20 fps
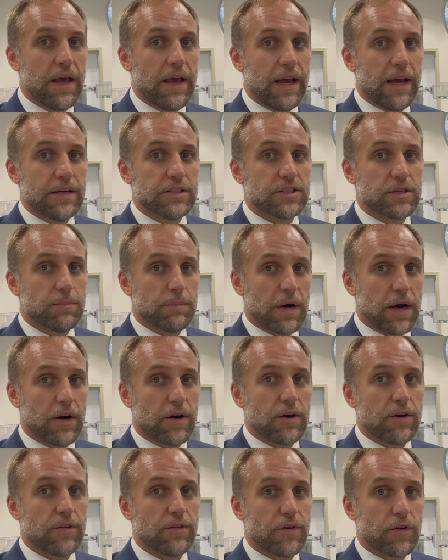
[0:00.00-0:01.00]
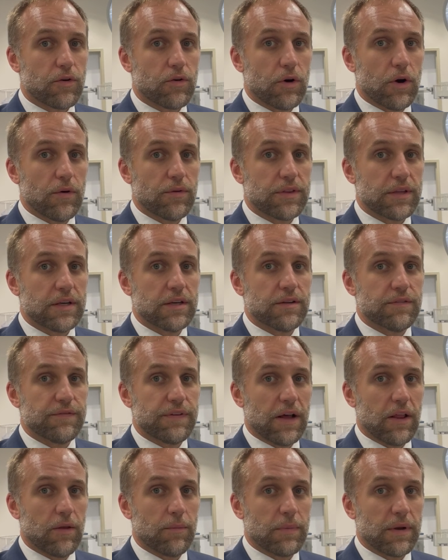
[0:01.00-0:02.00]
and to monitor the growth and
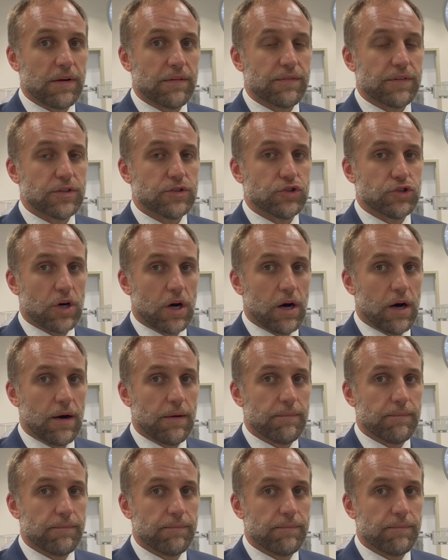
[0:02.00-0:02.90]
development of the jaw.